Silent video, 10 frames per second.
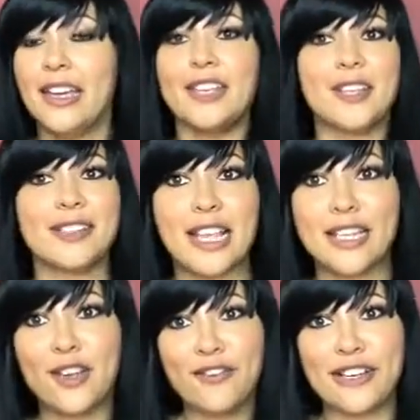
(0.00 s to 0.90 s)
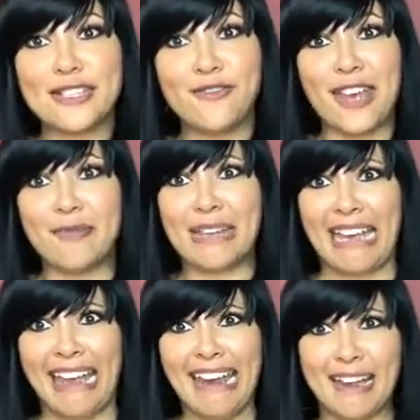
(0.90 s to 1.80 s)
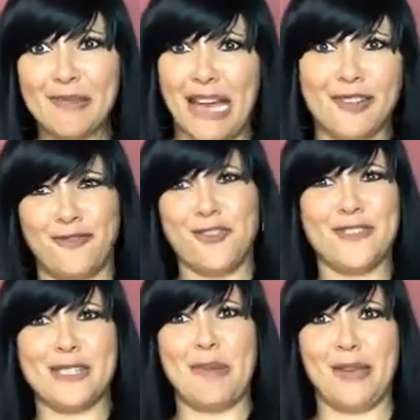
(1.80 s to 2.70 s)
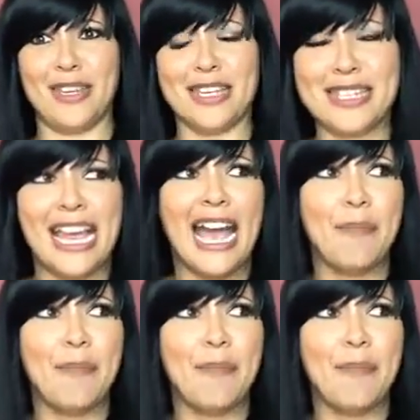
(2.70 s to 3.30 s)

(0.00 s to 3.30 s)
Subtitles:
You start telling your friends and family, hey, I'm kind of nervous about this,